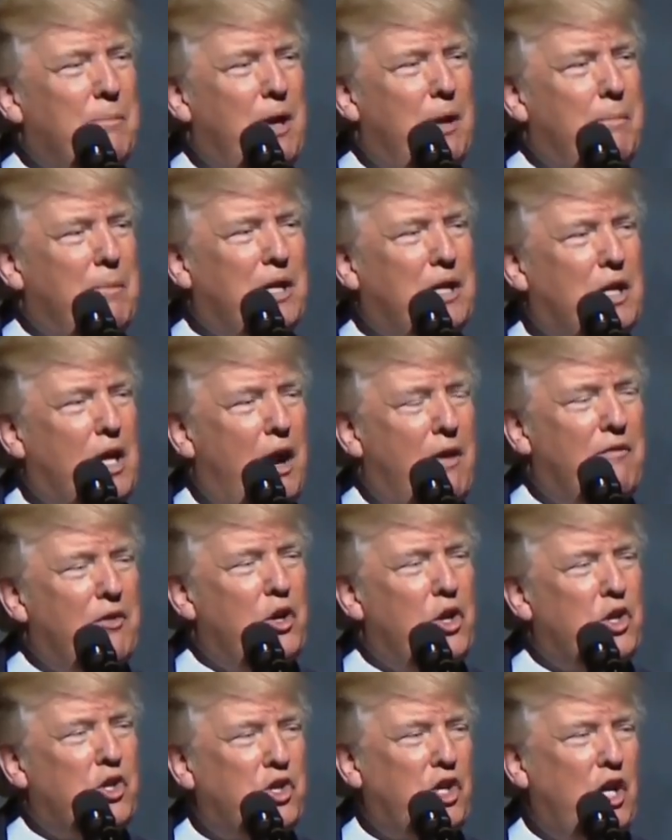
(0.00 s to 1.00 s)
Amendment
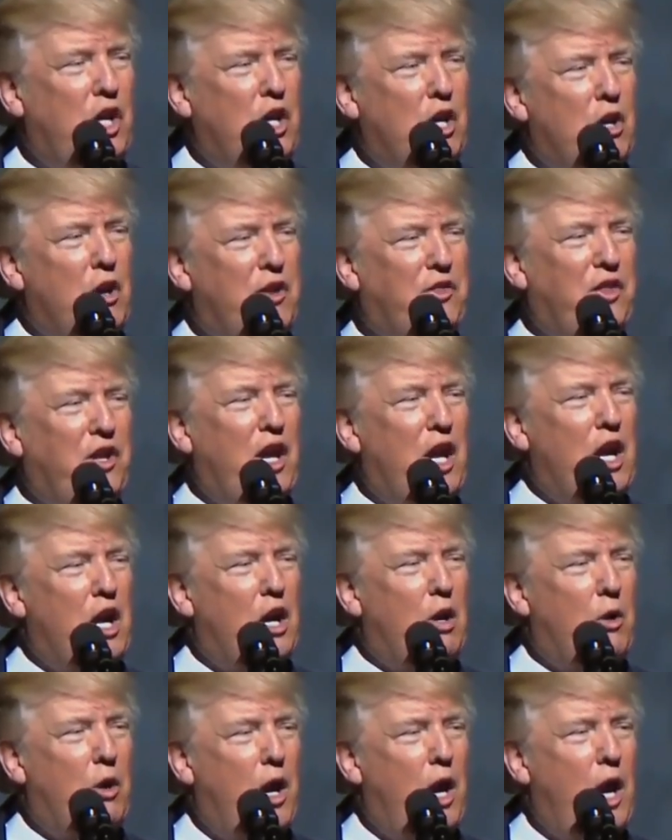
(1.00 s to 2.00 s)
governors here at the
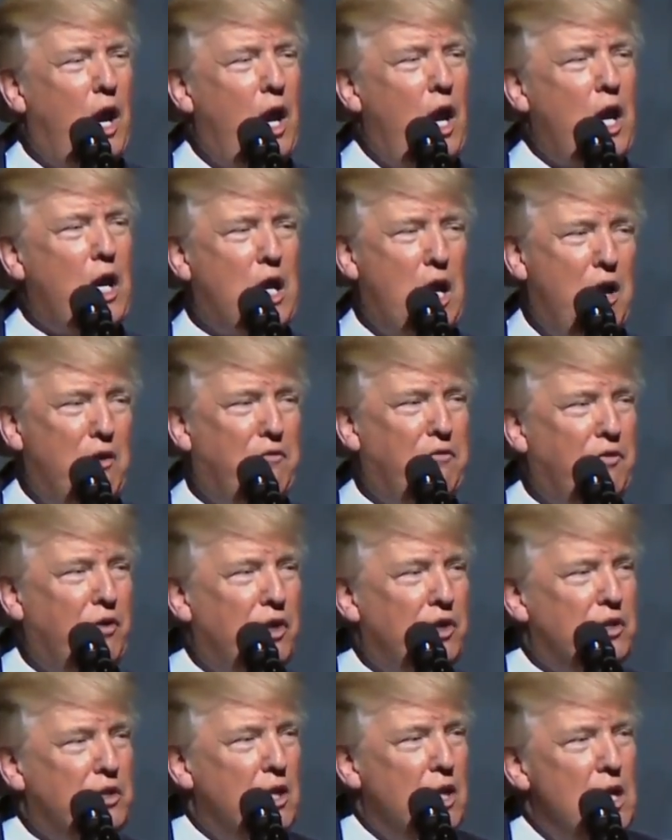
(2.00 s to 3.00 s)
NRA
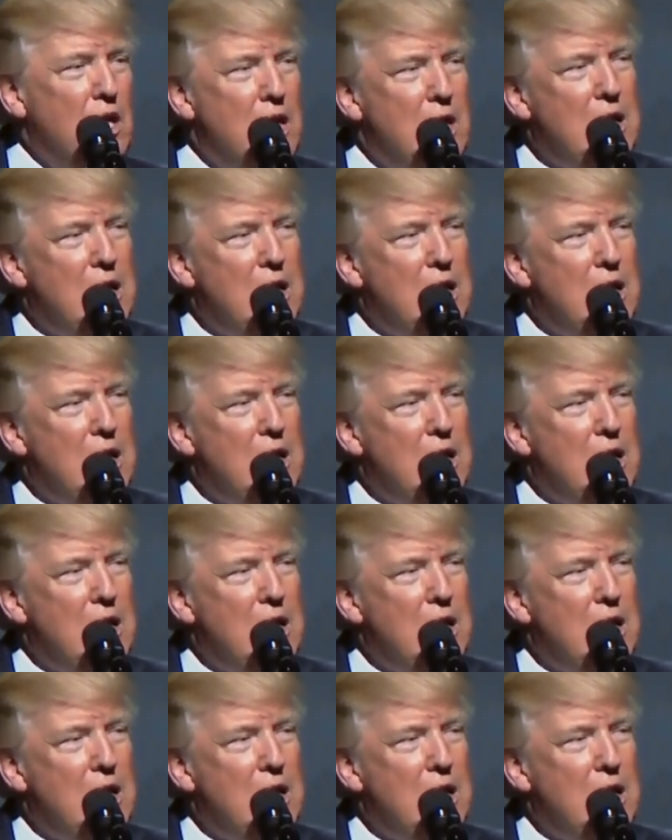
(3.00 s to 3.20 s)
conference,